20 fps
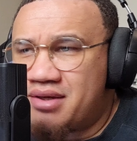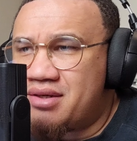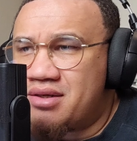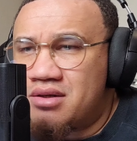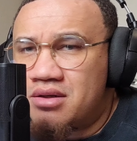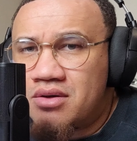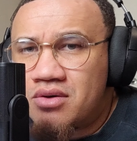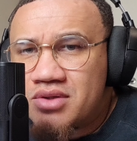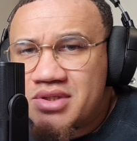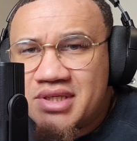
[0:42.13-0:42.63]
It
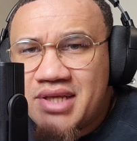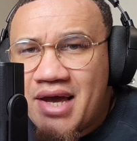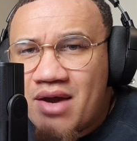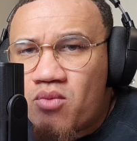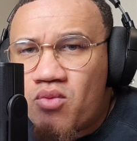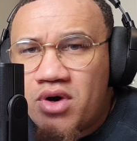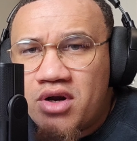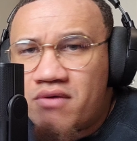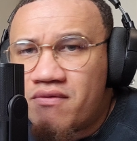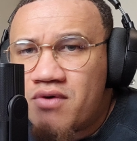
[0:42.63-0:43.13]
looks
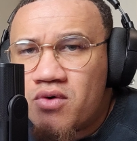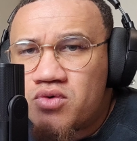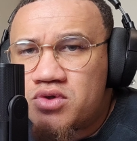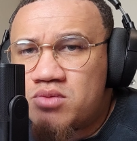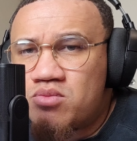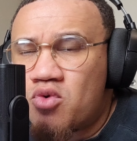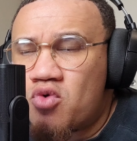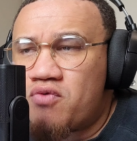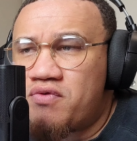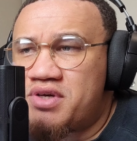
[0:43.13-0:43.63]
like one of
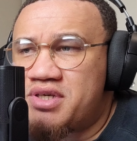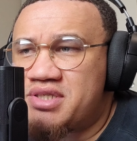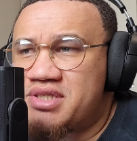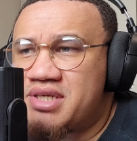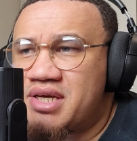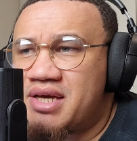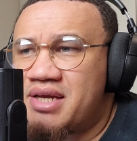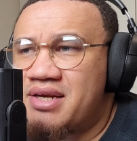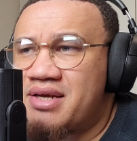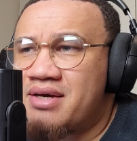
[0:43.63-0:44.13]
those
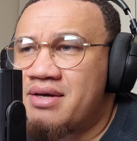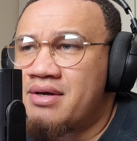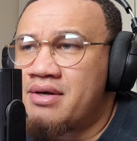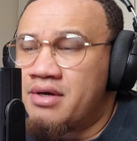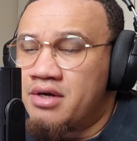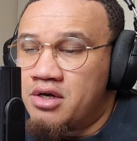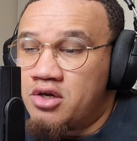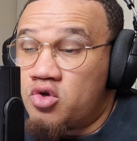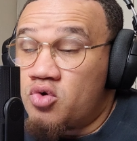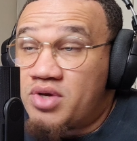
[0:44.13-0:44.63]
movies, and
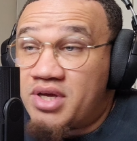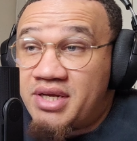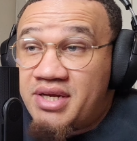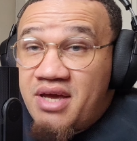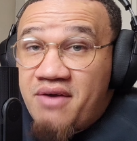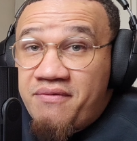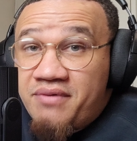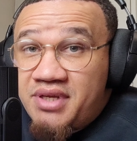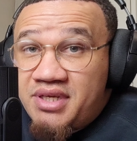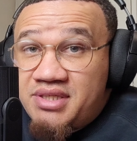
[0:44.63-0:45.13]
you can
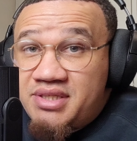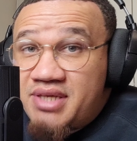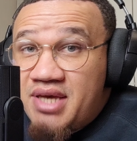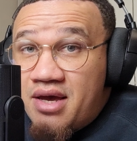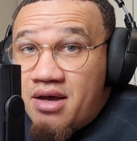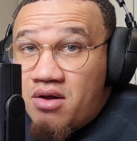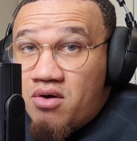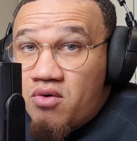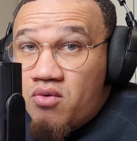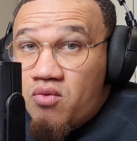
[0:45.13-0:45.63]
definitely
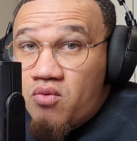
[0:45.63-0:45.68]
tell